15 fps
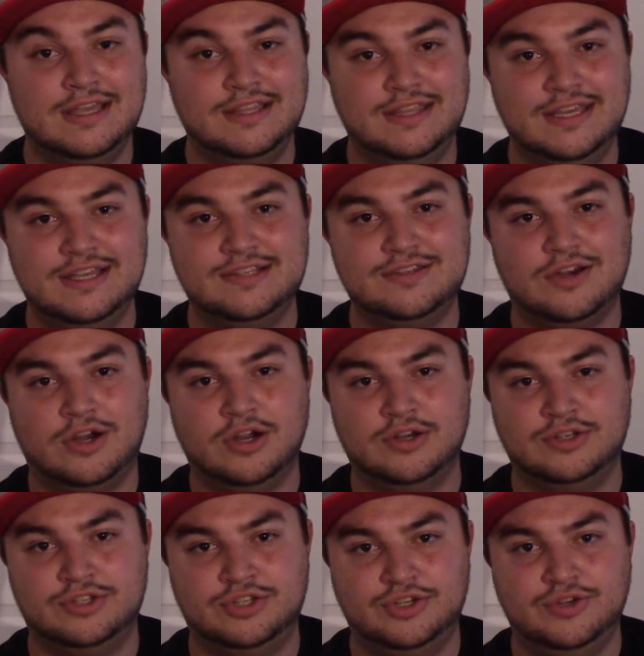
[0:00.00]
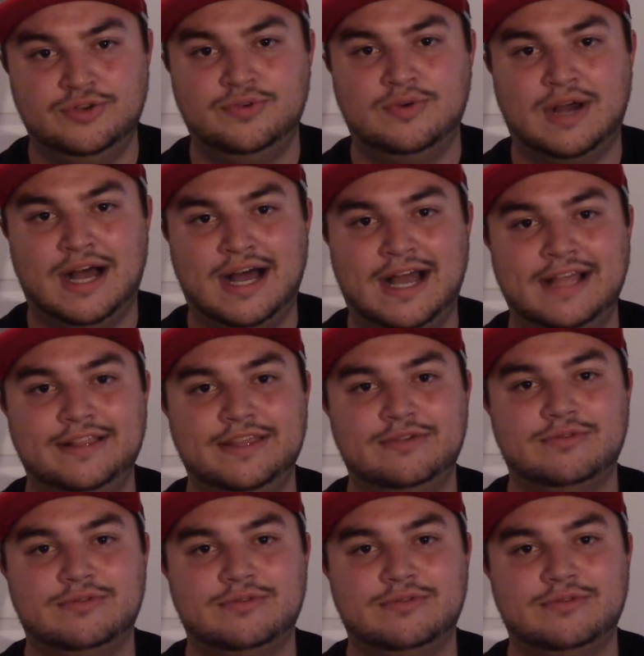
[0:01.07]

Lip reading: These are two highly